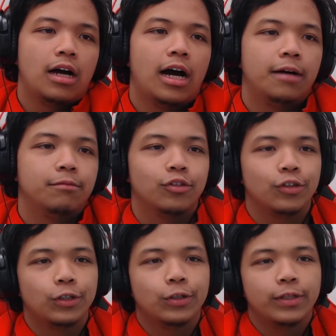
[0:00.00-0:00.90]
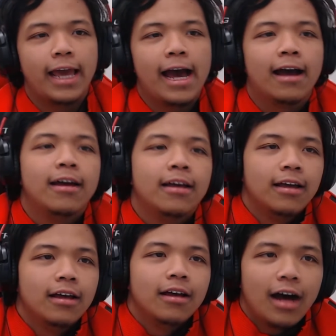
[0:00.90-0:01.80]
um, so yeah
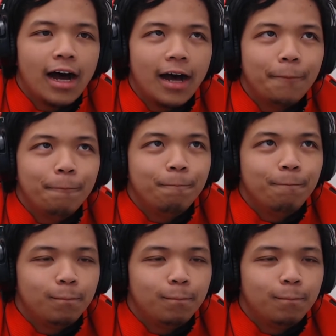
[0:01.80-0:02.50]
um,